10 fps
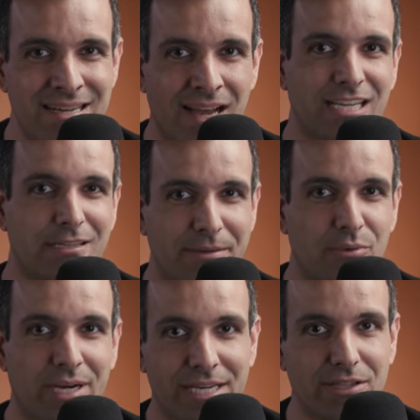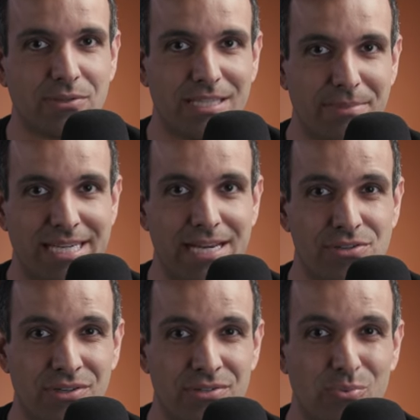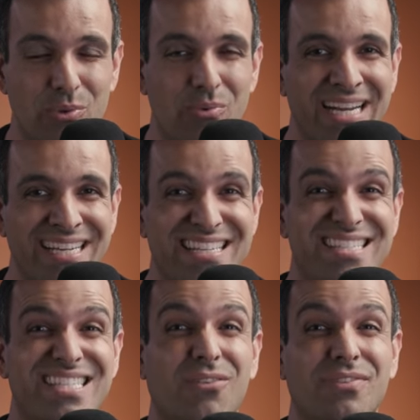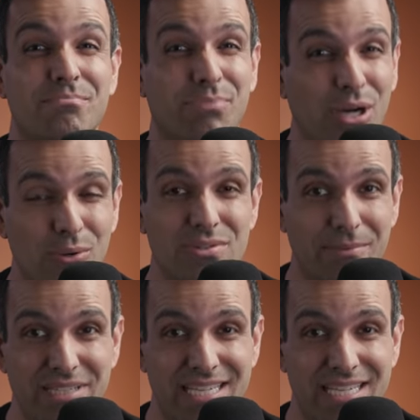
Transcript: not going to be running into those limitations. We're running into self-imposed